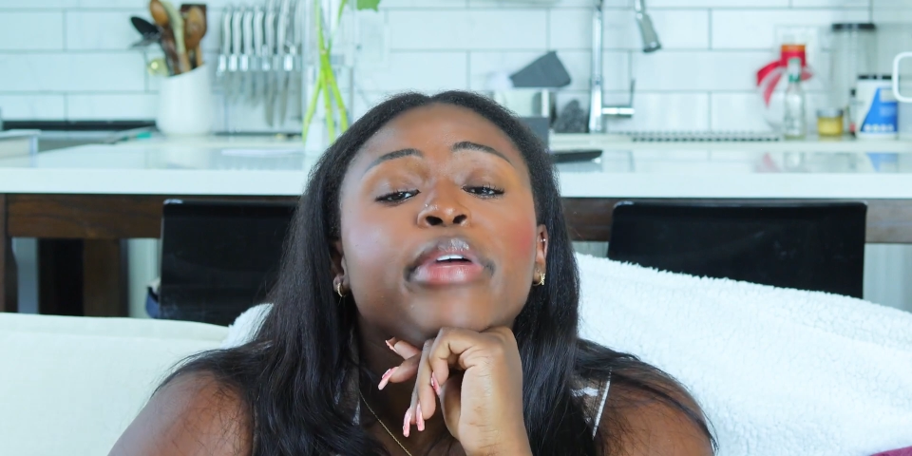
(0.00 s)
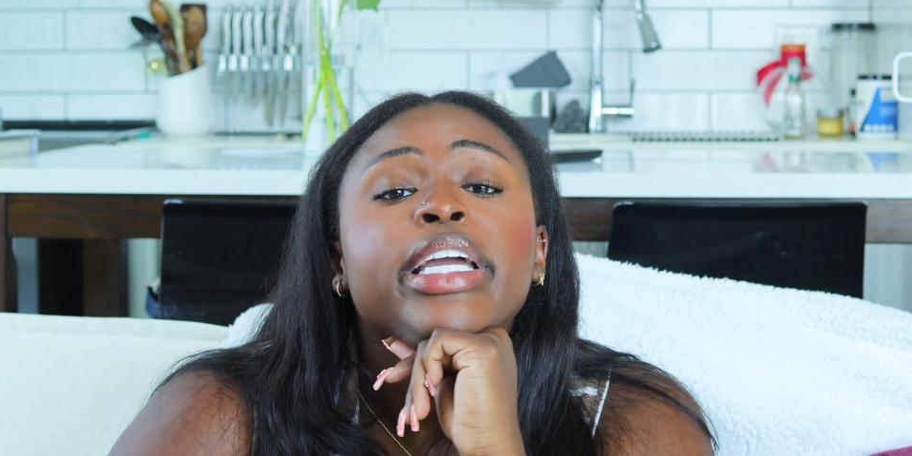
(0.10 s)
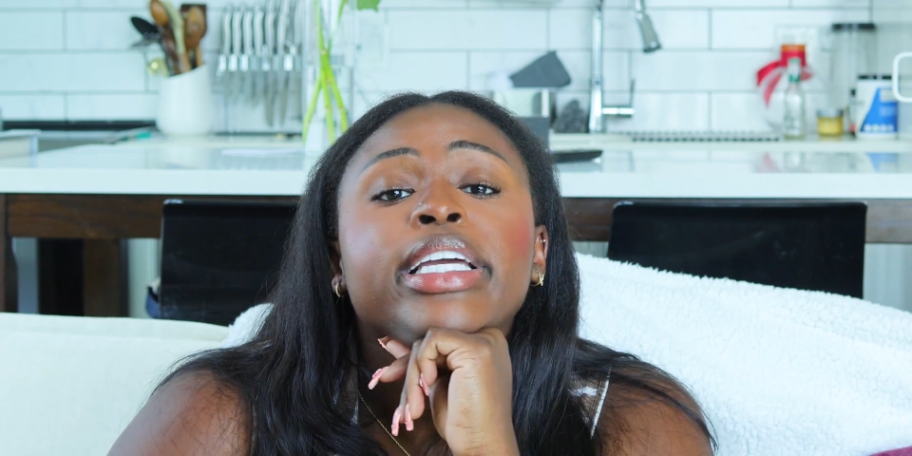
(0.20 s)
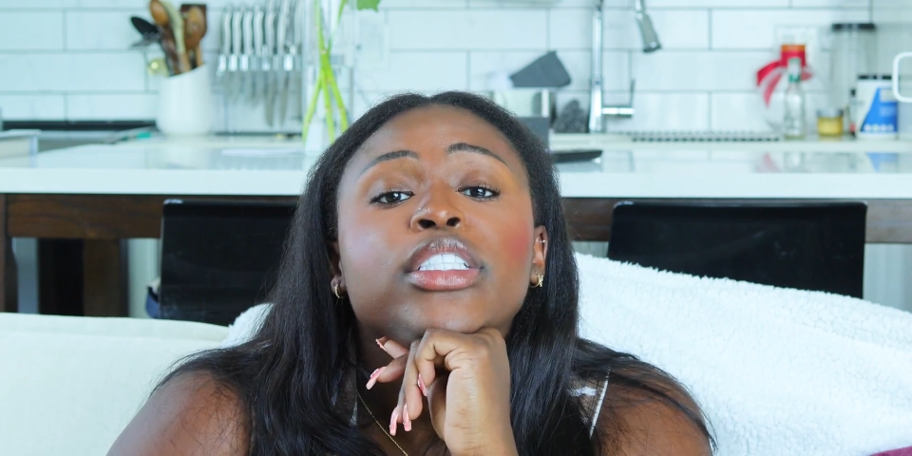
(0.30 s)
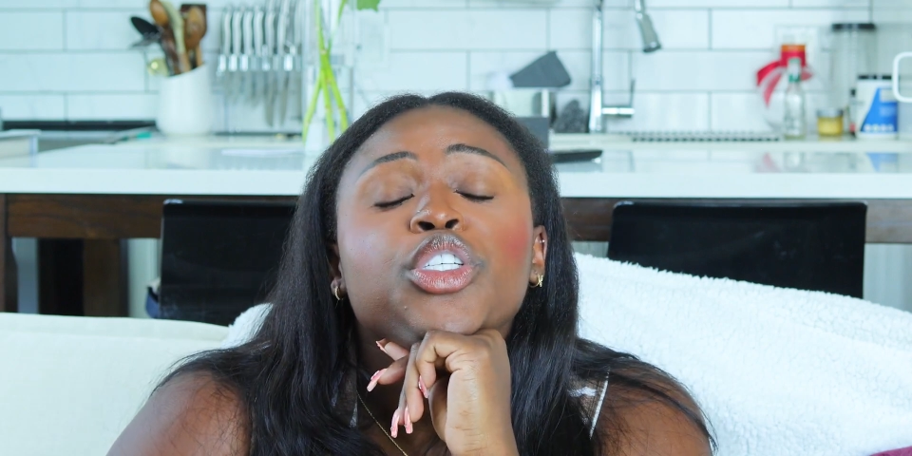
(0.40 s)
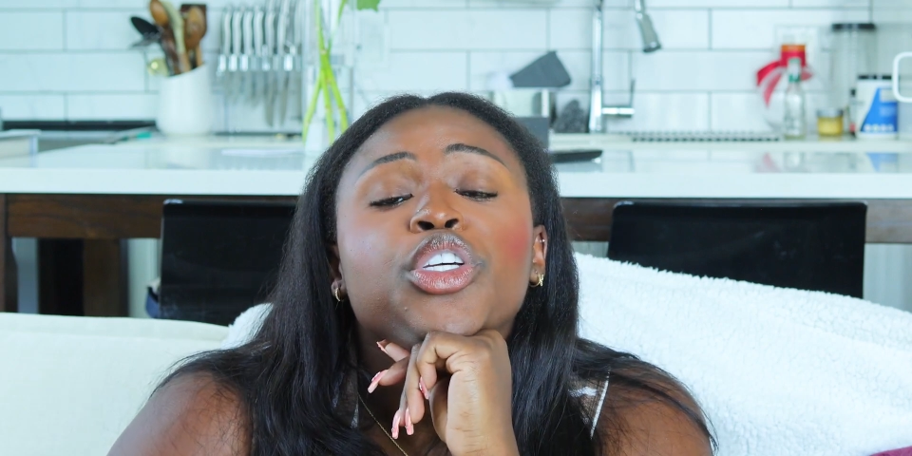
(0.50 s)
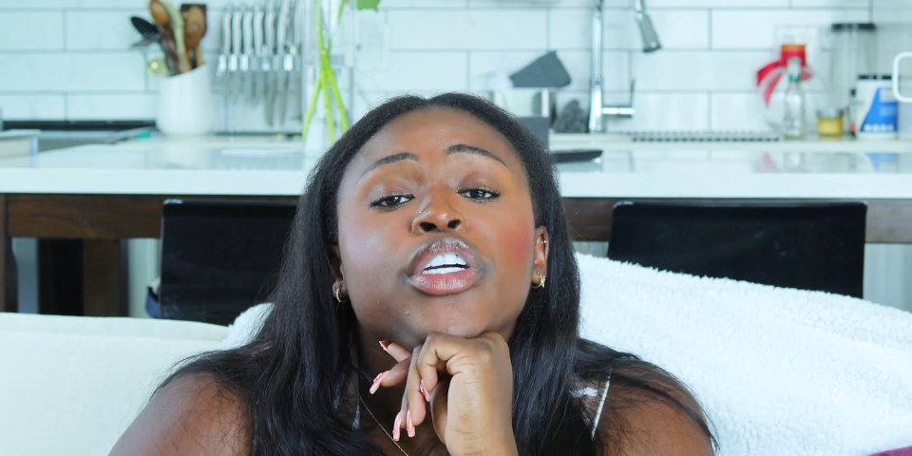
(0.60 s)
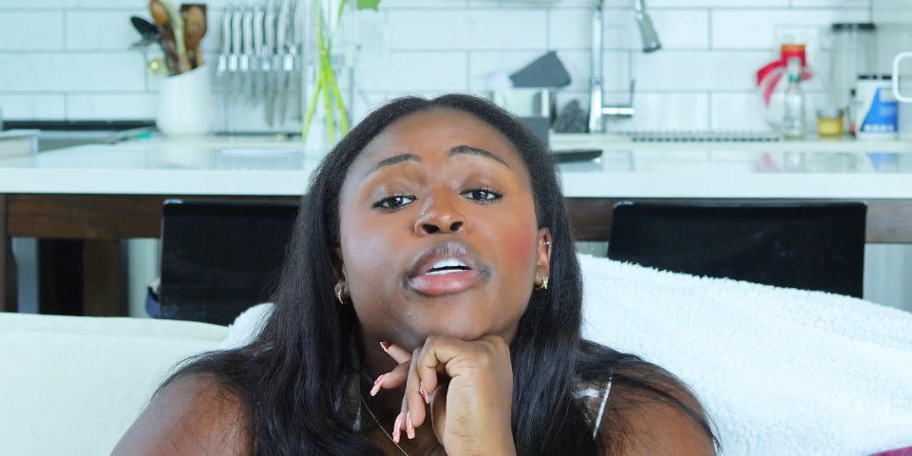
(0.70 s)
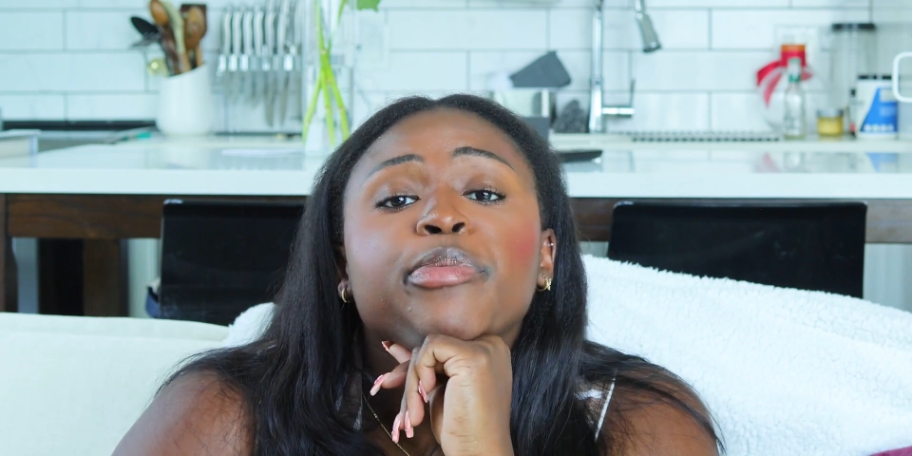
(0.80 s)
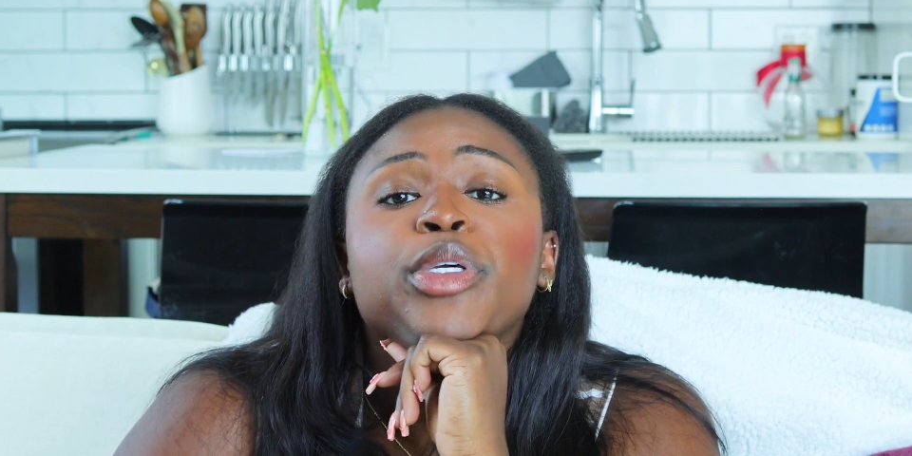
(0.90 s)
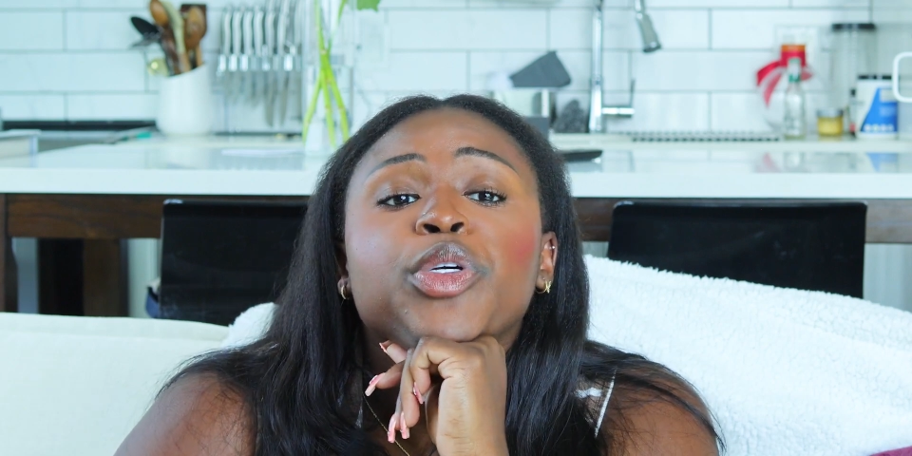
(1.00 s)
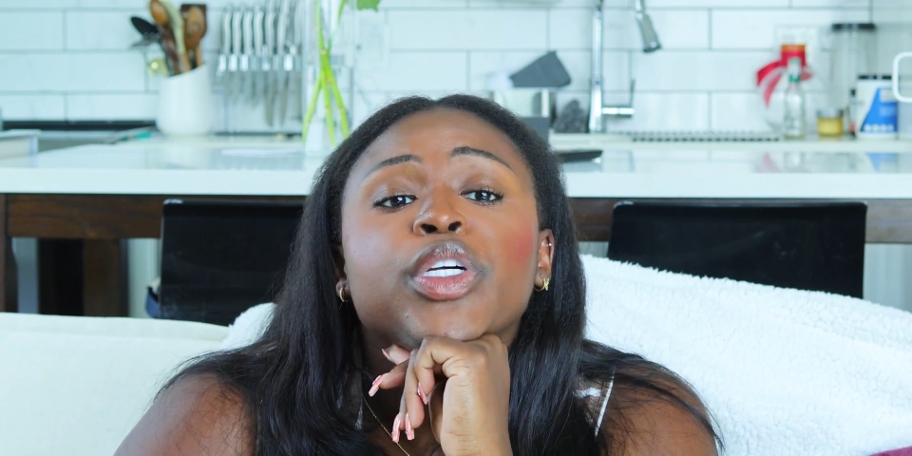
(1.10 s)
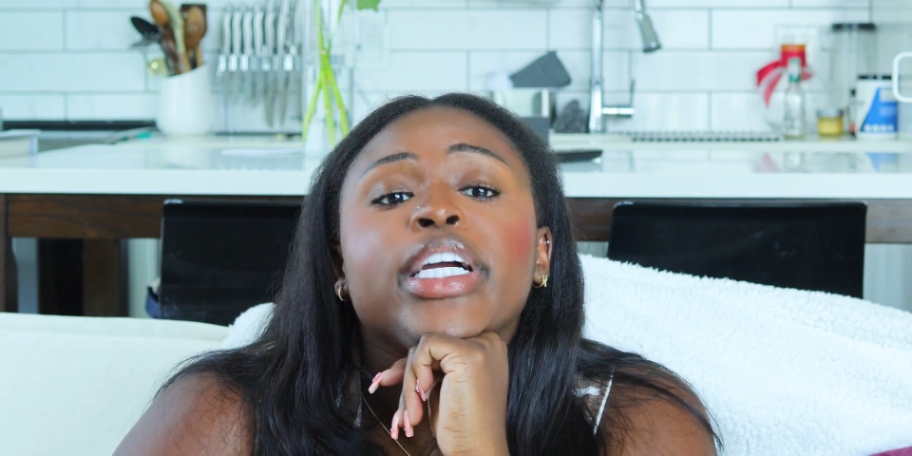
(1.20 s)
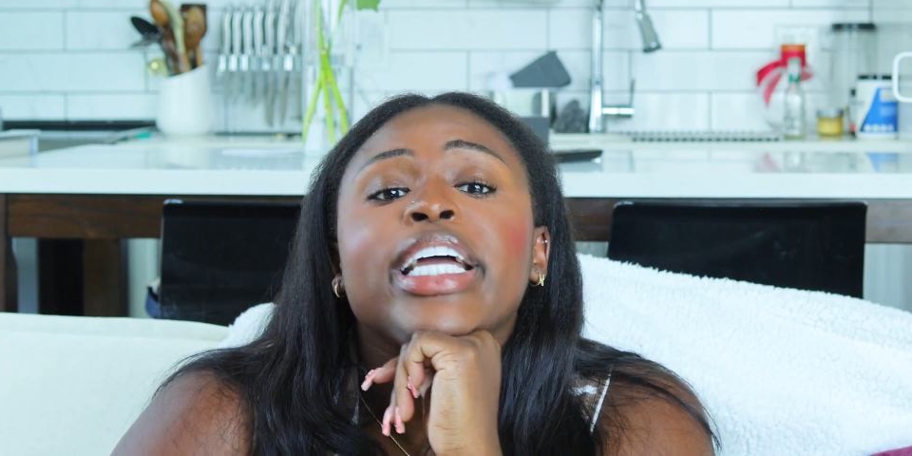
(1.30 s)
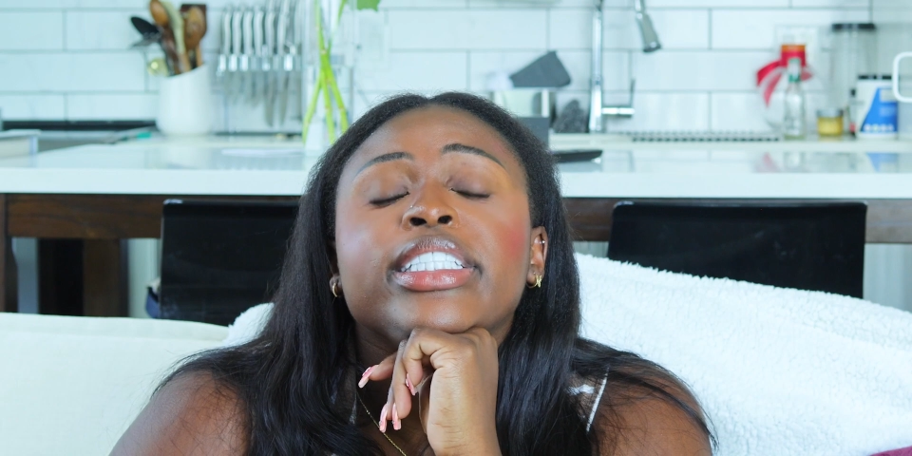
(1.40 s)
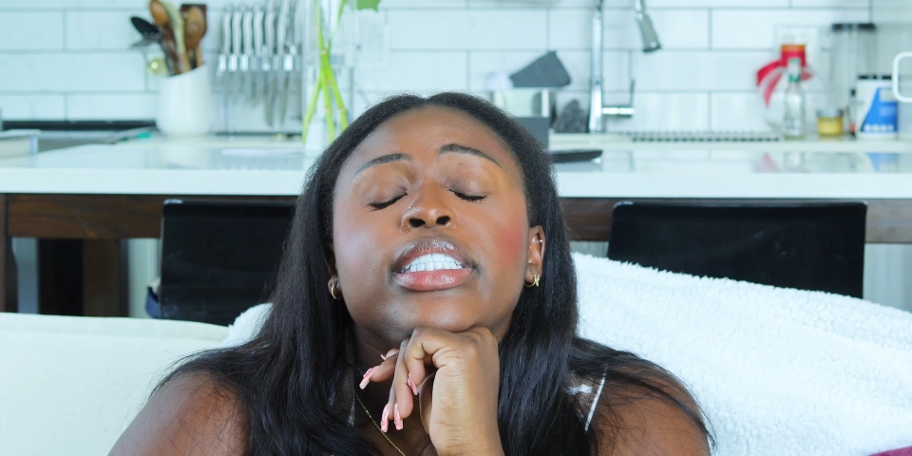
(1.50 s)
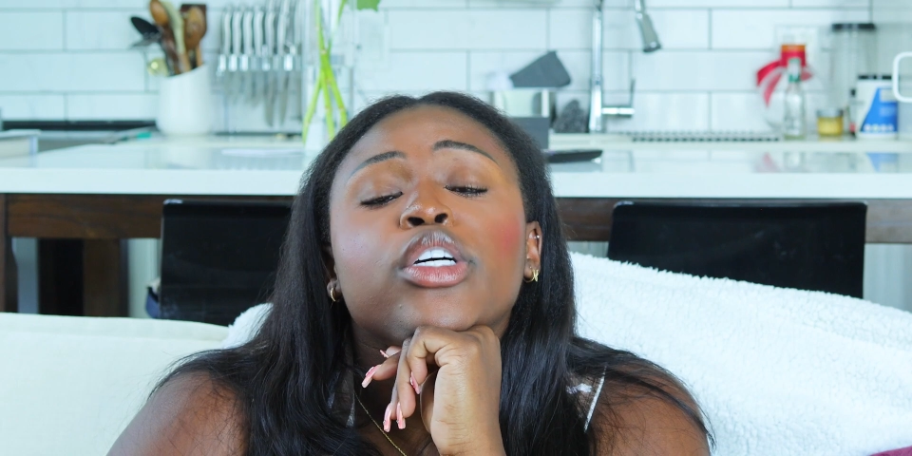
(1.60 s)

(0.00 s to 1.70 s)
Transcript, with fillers: break into your computer and